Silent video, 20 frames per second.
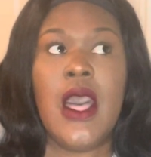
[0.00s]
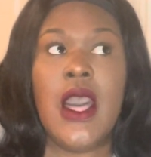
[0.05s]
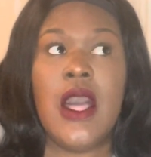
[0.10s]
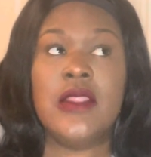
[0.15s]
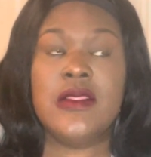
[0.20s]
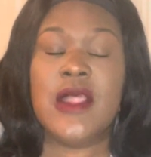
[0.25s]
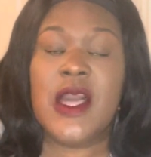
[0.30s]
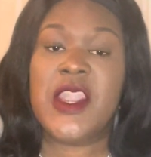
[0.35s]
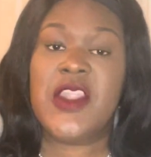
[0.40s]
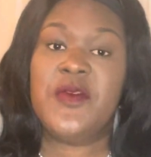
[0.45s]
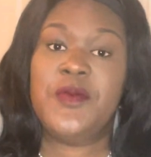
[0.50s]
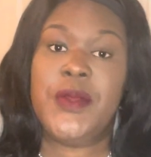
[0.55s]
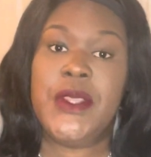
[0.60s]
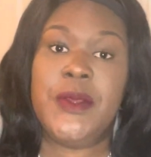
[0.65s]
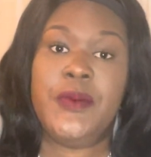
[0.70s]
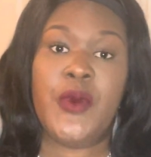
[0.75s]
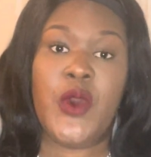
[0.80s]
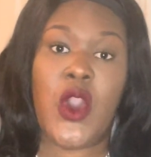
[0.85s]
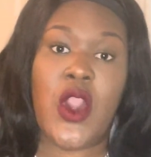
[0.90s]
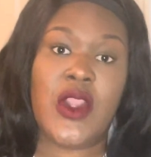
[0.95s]
A lot of
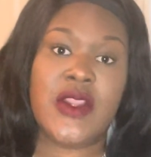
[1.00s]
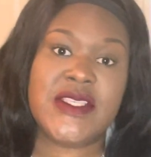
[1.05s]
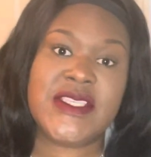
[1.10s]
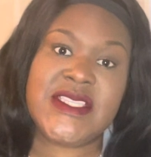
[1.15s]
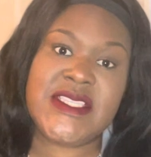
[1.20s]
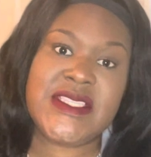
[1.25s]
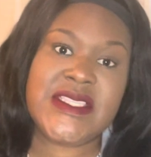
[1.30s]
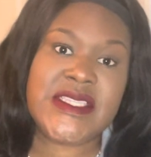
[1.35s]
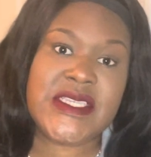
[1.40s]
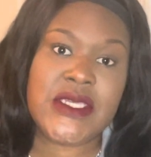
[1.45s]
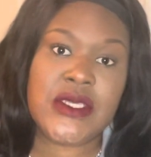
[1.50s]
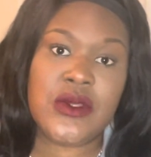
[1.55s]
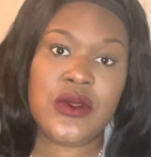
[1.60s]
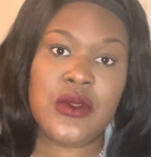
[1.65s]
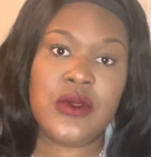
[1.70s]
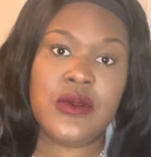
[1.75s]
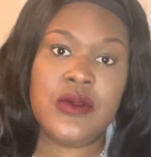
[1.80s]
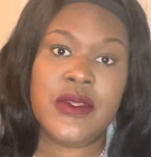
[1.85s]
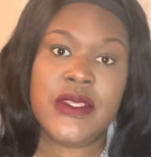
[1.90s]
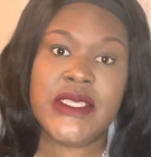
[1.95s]
people are
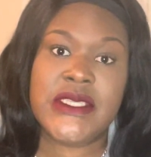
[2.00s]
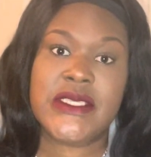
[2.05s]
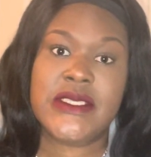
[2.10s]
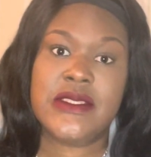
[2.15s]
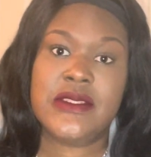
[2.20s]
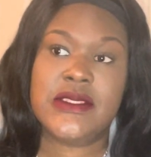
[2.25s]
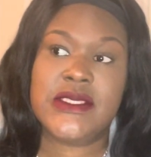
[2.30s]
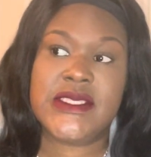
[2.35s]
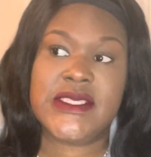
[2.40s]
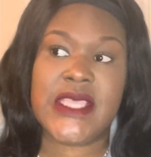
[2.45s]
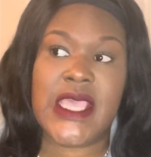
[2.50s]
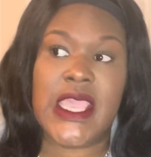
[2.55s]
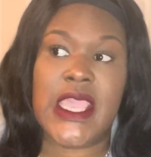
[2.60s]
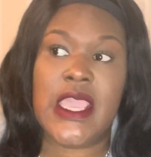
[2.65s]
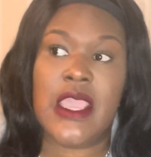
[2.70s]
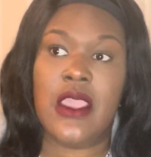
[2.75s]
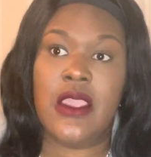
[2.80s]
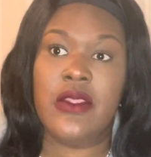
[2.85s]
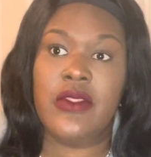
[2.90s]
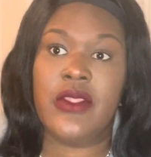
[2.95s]
still
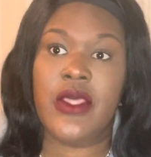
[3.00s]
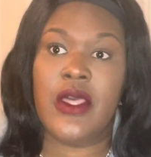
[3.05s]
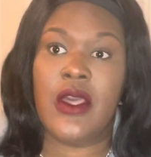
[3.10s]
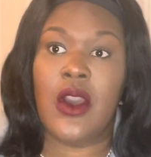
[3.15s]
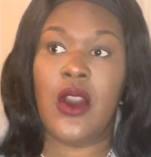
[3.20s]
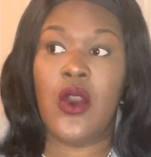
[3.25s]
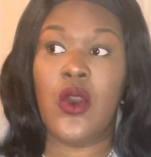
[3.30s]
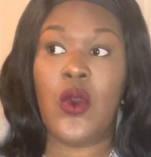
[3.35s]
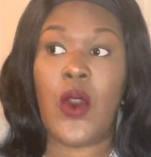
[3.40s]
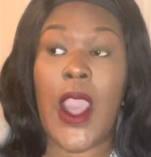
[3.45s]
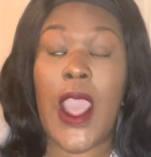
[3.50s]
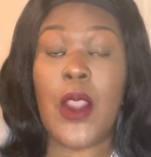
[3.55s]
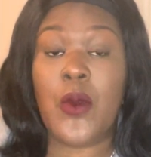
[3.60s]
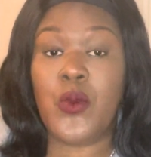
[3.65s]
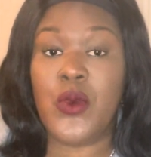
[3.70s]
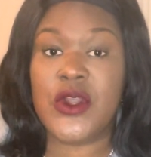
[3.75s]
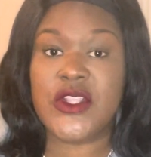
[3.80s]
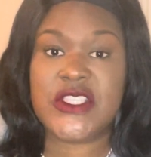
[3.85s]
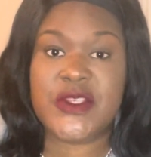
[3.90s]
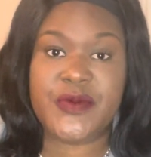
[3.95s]
saying that, oh, I
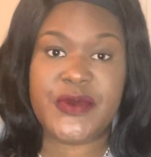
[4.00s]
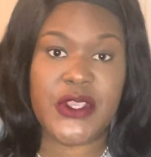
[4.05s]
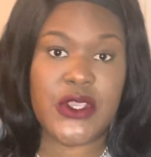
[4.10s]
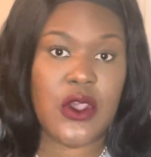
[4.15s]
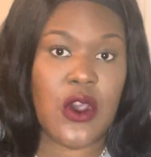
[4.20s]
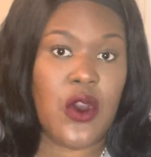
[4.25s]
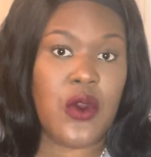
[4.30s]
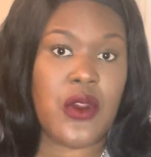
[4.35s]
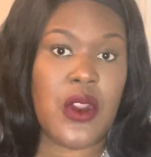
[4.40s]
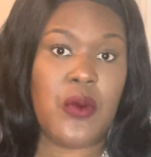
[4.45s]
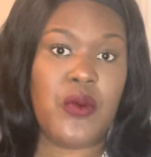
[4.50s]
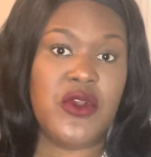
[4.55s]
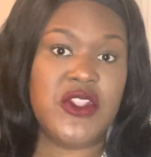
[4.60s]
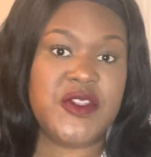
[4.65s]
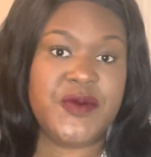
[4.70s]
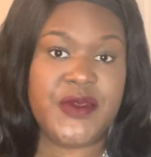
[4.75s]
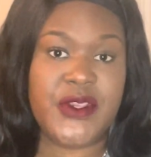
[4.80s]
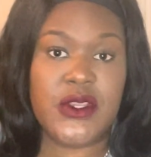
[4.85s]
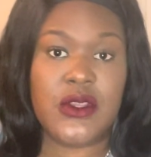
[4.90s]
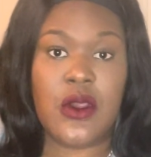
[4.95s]
want to be a coder, I want
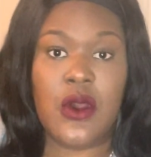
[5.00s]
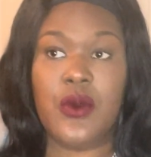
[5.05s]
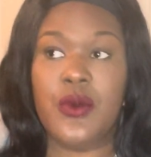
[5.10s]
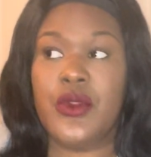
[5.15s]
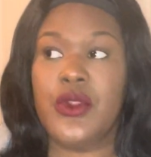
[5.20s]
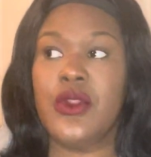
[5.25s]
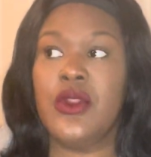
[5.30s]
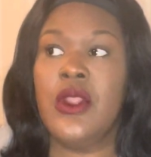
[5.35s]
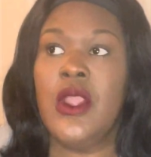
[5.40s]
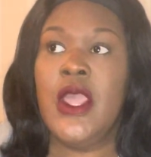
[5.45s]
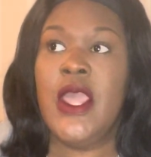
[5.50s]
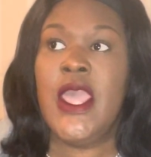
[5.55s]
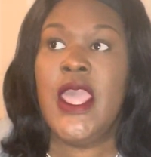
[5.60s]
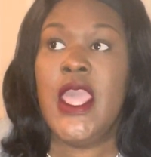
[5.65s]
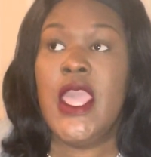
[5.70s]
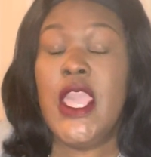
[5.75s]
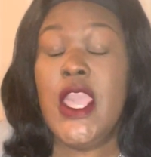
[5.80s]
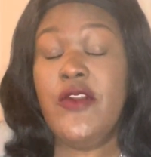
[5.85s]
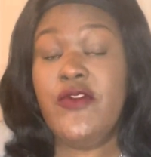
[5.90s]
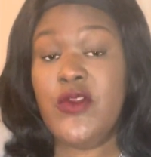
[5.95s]
to be a coder.
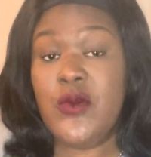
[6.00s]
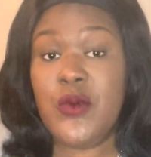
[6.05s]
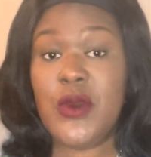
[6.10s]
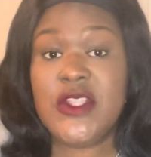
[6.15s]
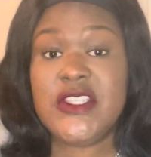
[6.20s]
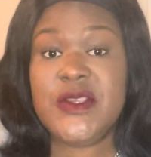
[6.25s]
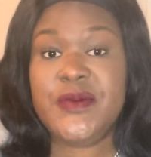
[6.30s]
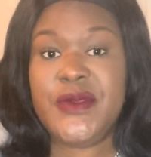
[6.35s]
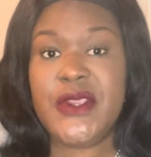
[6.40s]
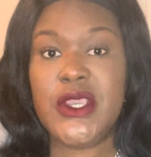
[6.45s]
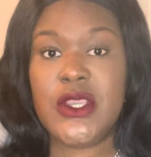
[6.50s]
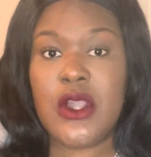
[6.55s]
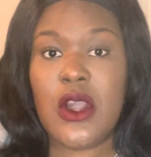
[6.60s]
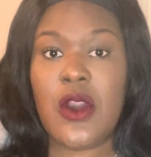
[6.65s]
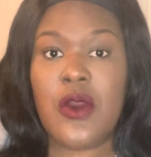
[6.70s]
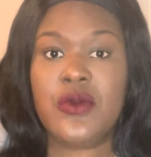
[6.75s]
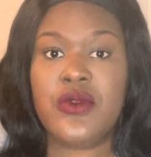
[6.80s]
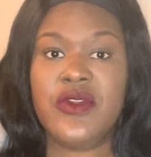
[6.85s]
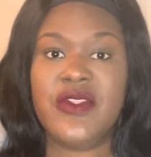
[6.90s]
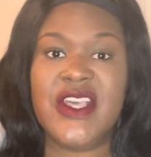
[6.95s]
If you want to be a
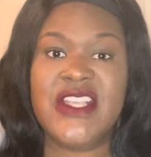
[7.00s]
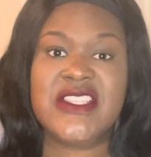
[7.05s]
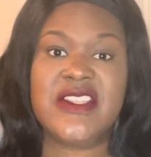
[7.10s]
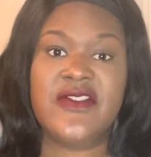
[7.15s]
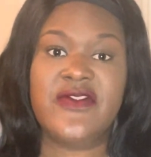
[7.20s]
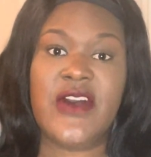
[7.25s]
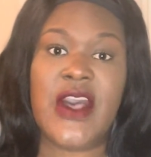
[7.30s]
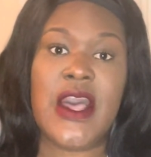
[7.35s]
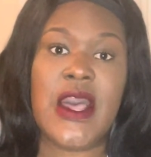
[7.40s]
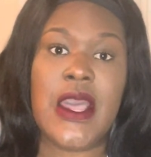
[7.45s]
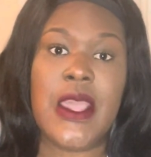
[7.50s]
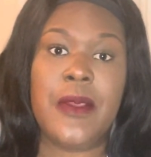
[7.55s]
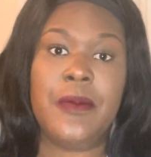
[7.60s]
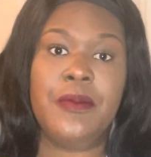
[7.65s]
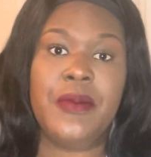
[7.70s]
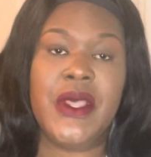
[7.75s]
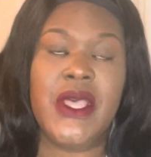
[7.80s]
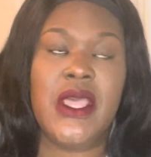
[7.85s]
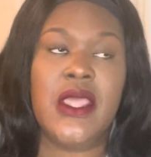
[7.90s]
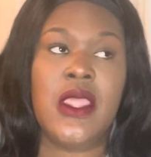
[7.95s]
coder, that's fine,
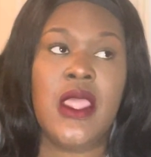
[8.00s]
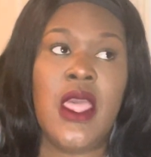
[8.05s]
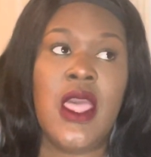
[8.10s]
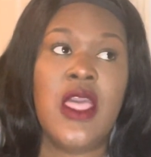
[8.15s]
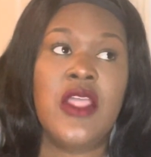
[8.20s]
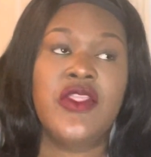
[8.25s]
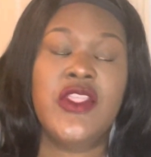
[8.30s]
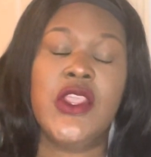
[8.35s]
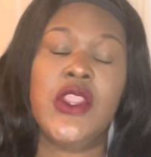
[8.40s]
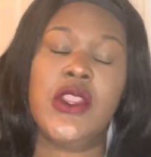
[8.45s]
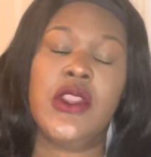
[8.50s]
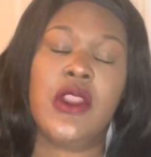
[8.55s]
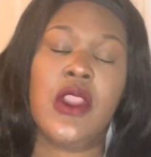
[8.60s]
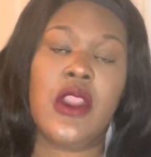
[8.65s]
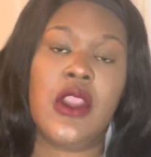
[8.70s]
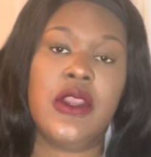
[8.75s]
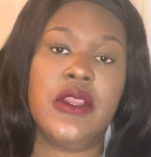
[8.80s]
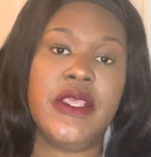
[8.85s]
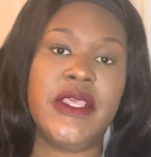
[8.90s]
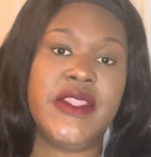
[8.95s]
but there
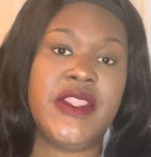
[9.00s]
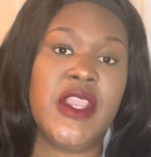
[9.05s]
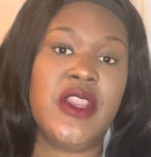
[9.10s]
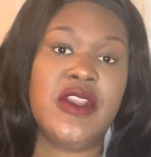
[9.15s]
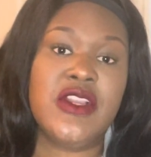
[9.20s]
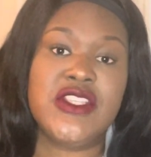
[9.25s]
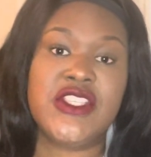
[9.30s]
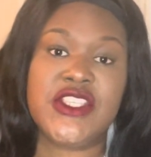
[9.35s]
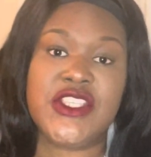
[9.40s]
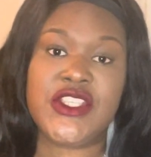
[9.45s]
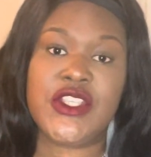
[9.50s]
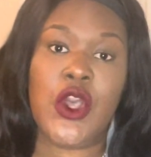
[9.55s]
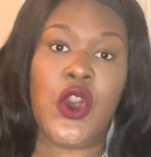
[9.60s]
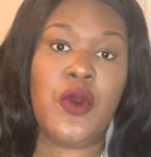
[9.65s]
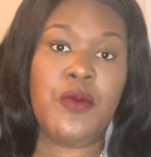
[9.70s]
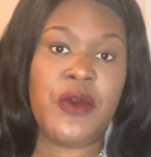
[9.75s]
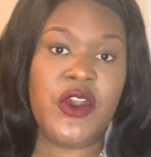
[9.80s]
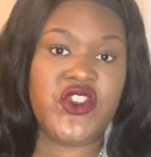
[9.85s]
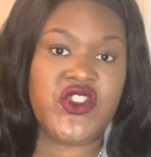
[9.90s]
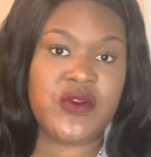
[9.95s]
is so
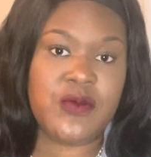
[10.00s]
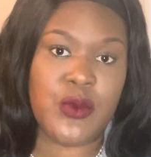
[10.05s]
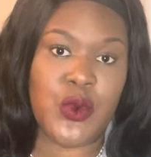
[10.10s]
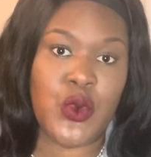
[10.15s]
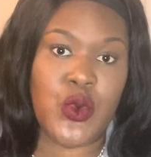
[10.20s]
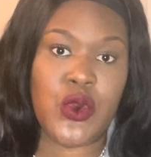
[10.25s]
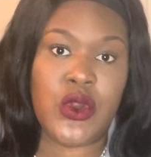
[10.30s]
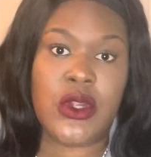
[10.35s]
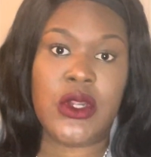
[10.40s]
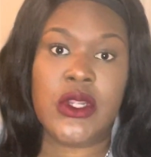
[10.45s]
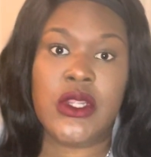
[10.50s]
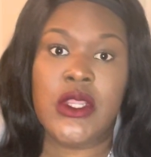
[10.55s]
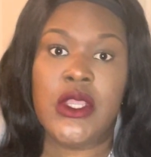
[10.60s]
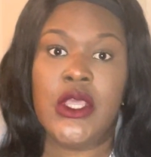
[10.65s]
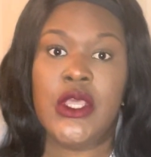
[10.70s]
much more